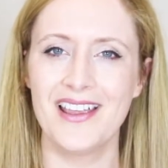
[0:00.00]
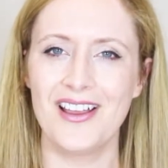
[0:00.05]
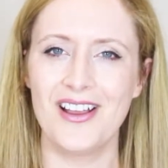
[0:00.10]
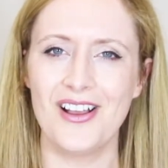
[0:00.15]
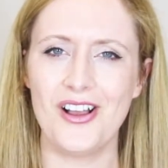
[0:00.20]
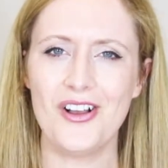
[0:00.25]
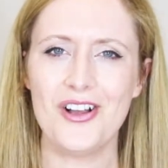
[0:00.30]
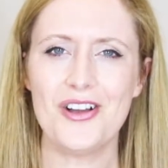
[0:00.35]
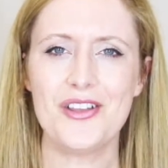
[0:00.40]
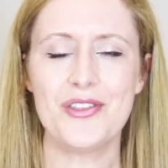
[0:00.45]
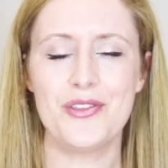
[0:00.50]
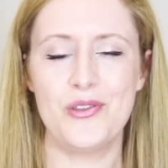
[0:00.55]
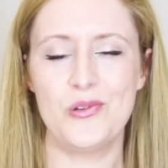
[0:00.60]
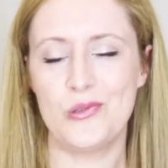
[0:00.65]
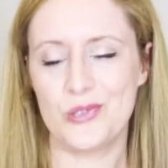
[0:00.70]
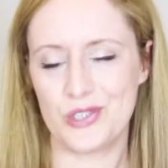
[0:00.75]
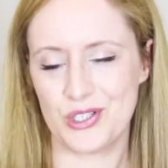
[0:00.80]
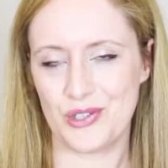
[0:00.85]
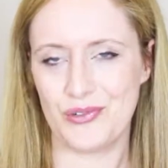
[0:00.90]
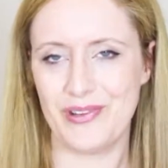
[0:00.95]
Our
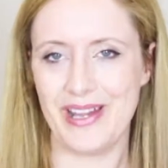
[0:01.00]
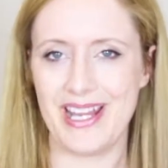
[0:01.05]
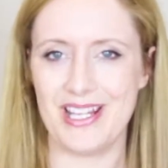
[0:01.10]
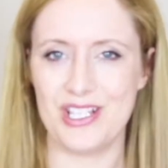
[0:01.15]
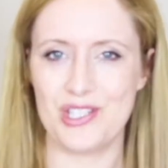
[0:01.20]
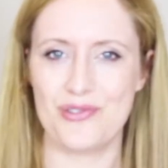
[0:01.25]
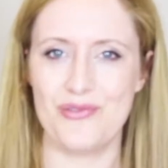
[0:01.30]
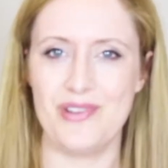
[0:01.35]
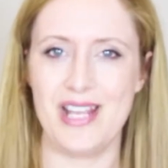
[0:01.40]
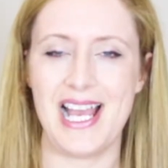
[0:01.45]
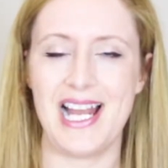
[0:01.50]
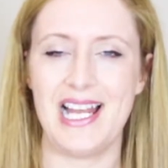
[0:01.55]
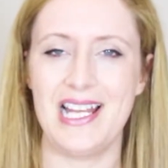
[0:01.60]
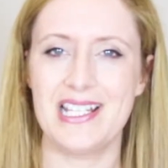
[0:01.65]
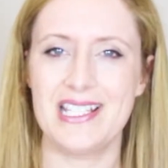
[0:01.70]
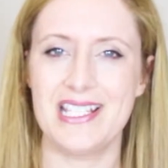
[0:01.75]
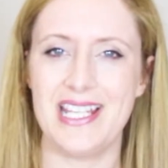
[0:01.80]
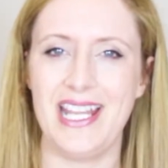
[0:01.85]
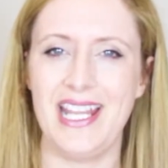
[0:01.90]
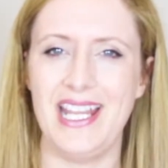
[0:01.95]
thought creates
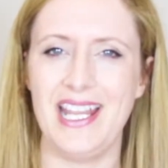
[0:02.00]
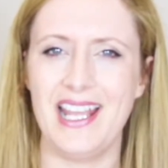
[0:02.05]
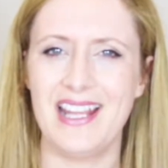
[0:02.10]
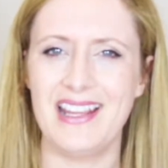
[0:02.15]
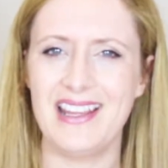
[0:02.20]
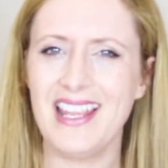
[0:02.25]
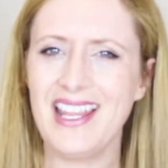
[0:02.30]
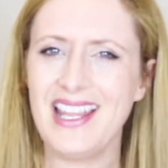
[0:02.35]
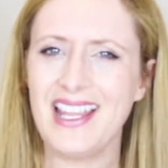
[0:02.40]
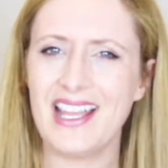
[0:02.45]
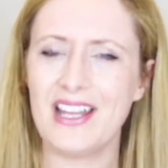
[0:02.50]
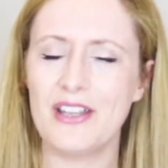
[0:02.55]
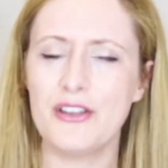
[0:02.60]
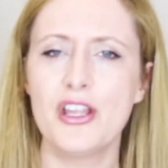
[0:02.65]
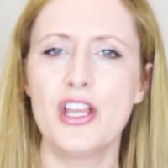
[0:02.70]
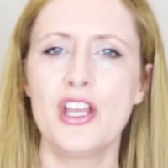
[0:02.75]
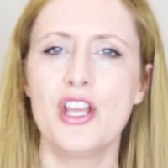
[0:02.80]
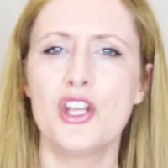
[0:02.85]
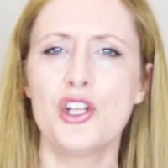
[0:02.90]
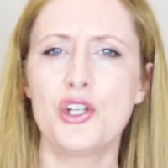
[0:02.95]
reality, and they can
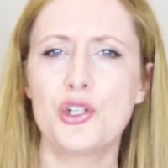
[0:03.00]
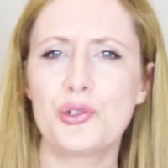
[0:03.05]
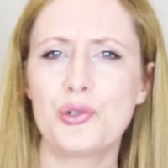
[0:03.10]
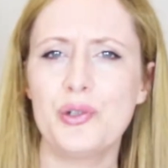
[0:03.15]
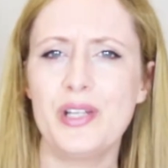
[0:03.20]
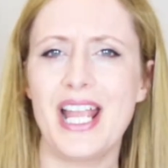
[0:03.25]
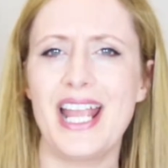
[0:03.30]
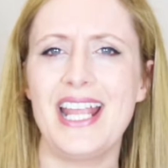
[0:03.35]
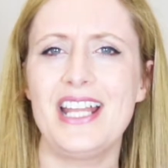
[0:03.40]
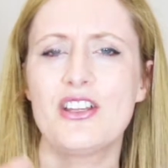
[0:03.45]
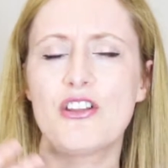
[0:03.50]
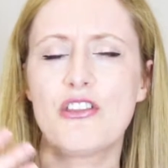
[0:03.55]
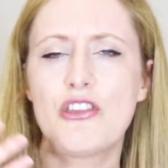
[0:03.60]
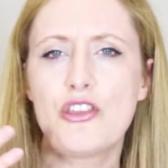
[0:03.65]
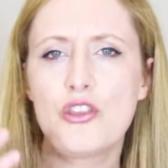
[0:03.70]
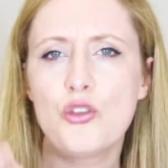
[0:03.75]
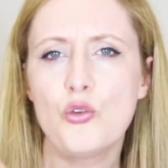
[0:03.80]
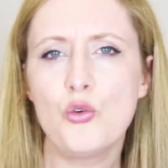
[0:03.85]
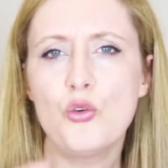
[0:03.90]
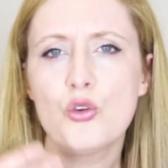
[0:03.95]
create
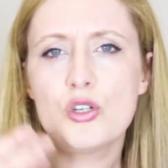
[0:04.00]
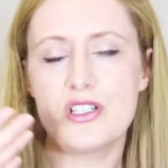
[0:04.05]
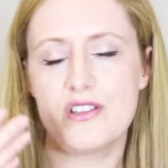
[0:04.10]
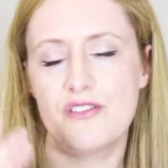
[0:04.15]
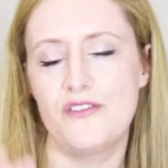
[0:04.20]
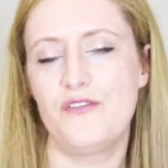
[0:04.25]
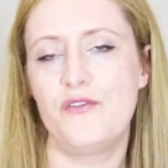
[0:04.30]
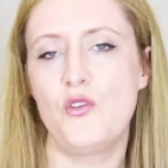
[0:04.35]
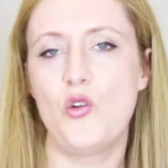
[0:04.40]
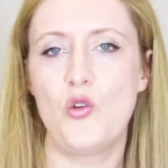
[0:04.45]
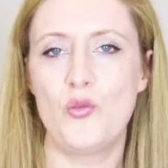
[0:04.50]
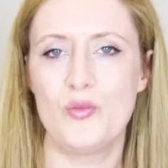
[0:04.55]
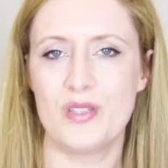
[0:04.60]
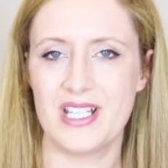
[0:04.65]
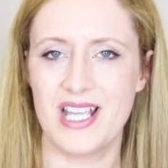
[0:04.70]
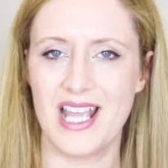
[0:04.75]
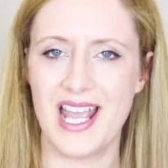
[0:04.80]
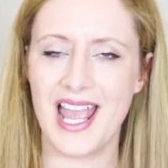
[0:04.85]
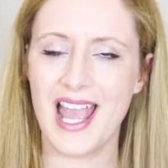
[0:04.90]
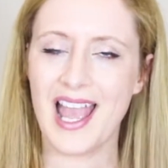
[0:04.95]
thought
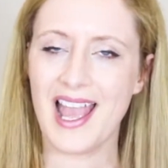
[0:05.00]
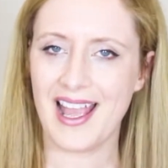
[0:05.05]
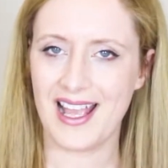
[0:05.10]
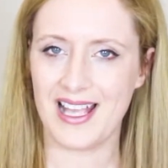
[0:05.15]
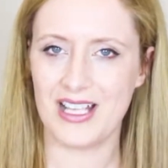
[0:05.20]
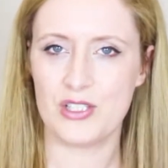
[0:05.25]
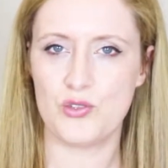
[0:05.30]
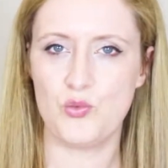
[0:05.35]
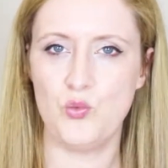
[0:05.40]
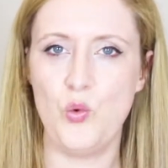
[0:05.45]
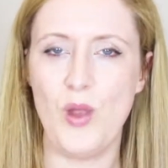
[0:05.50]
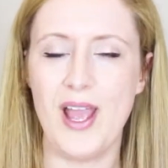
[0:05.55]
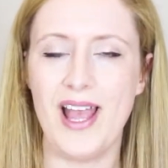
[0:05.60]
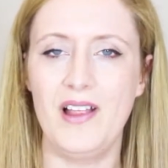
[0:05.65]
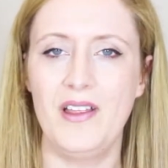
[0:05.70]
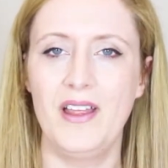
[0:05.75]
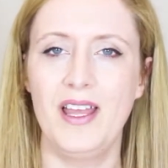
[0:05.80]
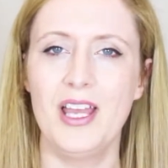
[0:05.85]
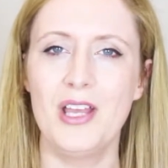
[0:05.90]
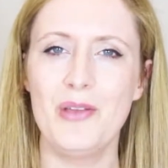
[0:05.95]
forms as
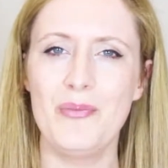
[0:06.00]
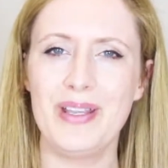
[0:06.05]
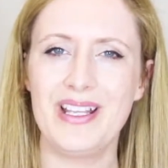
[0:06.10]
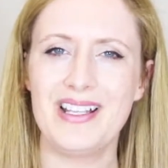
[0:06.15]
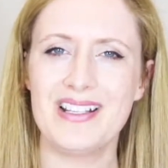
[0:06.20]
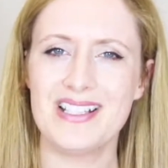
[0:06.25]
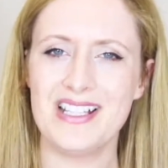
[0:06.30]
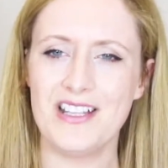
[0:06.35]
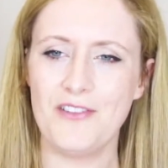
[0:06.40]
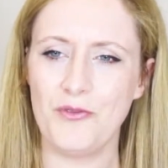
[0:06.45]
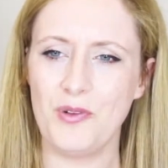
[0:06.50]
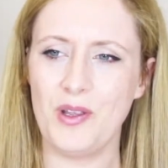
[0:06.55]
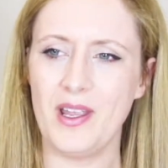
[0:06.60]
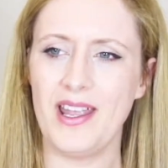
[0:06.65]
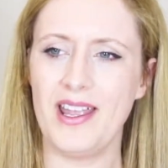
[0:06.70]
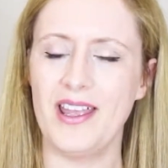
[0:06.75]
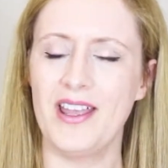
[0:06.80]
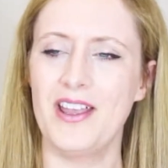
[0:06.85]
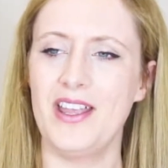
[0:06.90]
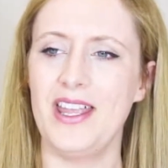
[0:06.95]
well, because if
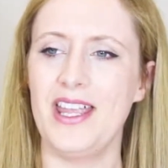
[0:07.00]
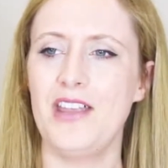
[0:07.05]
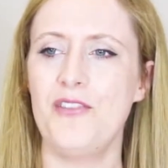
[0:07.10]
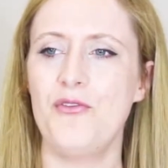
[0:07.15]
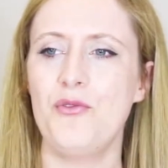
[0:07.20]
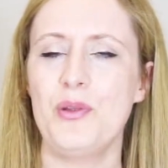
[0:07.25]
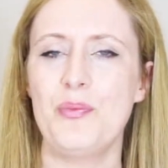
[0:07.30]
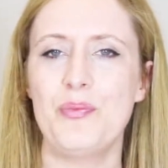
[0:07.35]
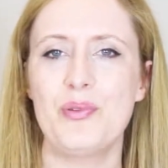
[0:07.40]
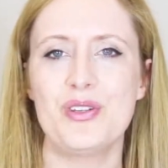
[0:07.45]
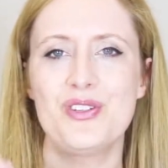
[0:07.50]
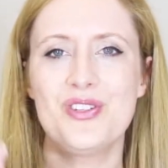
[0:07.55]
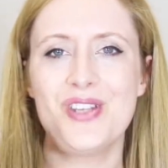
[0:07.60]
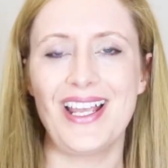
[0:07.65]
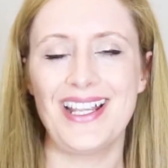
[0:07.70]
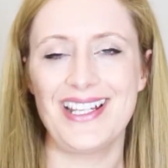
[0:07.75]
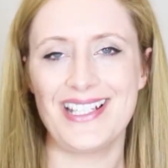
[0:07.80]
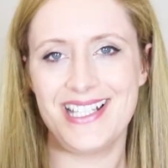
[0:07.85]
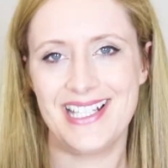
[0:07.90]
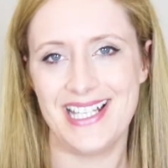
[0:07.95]
we're
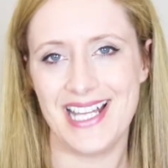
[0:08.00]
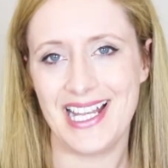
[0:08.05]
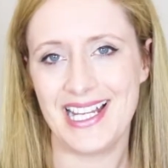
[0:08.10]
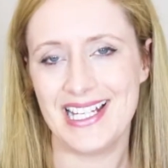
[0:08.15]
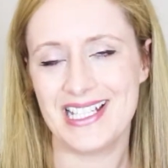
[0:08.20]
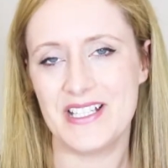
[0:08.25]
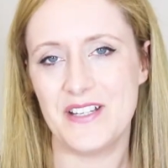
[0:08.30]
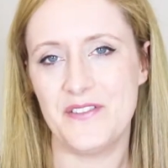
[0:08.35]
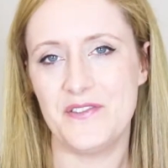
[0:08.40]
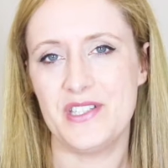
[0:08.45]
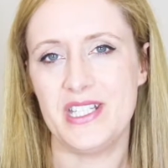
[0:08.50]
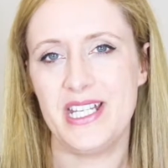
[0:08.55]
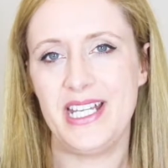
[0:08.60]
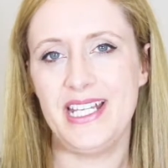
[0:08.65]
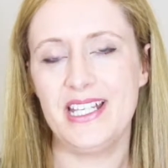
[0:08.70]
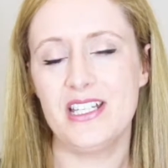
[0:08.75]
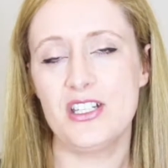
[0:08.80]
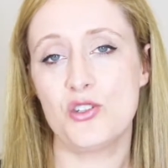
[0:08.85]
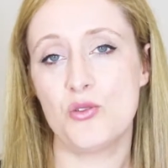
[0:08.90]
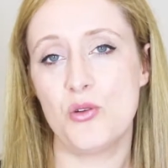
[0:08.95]
projecting negativity
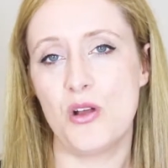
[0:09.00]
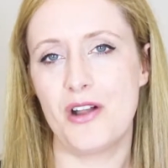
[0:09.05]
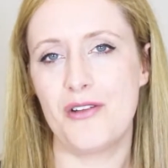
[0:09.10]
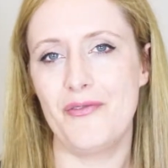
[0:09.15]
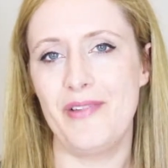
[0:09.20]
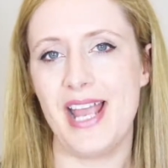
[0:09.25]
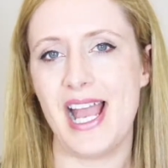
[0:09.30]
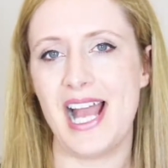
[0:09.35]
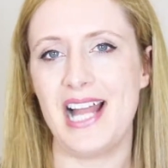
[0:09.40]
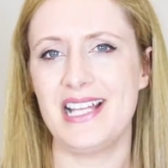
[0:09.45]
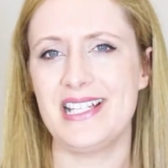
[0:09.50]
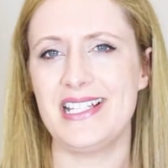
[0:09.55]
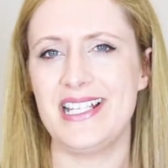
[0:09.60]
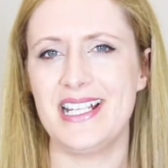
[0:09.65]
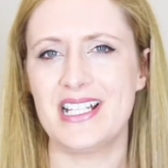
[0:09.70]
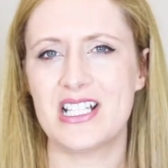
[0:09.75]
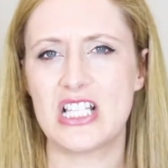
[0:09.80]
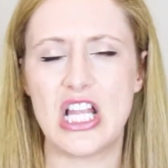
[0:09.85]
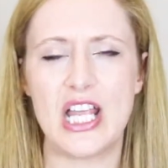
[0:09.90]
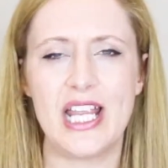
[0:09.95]
into our
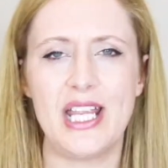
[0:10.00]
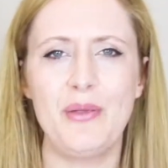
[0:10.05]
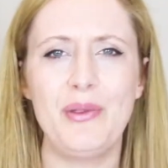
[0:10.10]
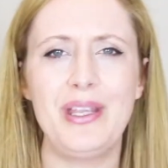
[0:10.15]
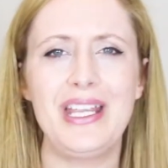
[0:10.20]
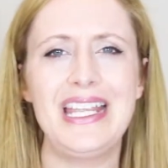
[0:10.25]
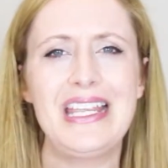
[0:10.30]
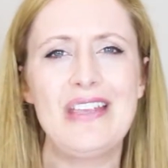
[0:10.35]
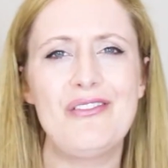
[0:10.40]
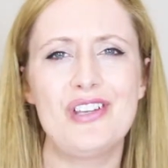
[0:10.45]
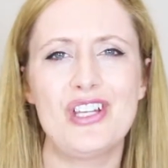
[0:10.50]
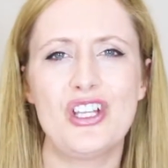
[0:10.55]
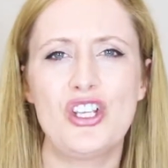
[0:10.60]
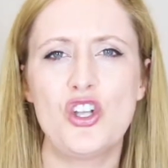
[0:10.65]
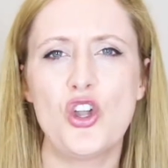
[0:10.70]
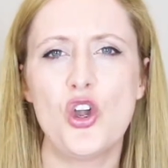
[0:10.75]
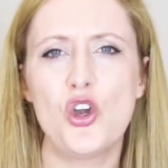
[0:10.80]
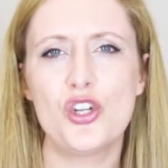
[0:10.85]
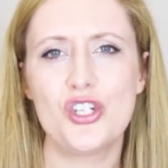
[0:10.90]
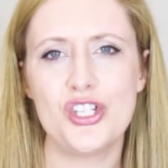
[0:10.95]
reality, it's like we can give it a
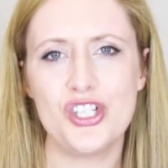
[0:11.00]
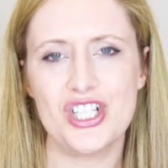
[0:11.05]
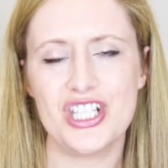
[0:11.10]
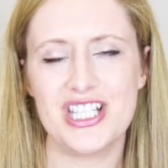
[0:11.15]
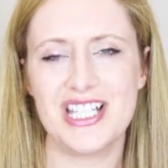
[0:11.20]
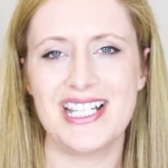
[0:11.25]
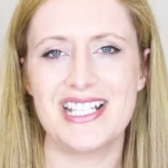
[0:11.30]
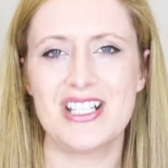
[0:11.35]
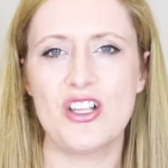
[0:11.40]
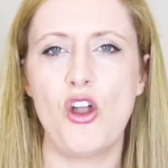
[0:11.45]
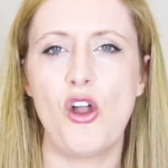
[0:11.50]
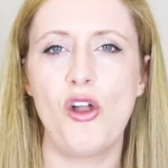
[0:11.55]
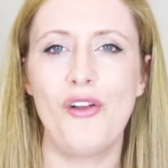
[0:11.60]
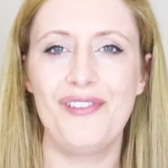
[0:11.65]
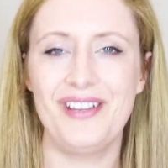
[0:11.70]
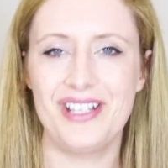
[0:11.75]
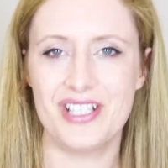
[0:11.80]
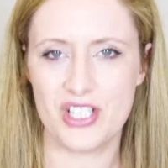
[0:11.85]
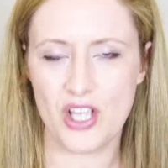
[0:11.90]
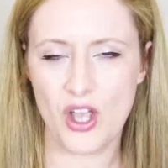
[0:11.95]
consciousness
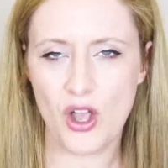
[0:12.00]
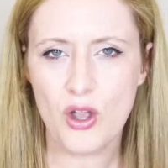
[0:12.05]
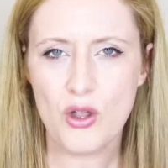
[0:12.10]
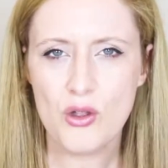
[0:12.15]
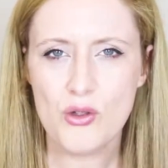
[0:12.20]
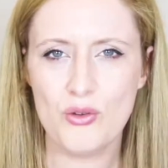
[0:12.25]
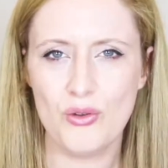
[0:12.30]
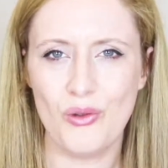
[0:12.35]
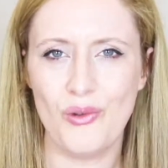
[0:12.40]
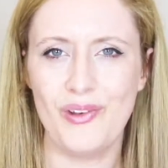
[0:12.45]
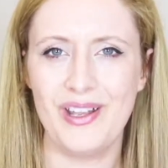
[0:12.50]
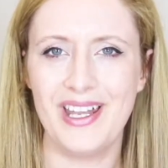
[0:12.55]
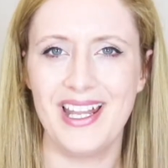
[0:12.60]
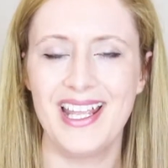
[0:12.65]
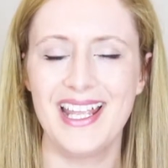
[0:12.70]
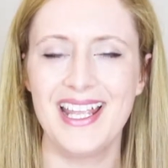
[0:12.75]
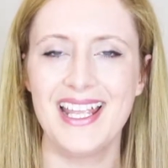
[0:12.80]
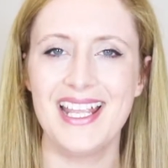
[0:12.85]
of its own.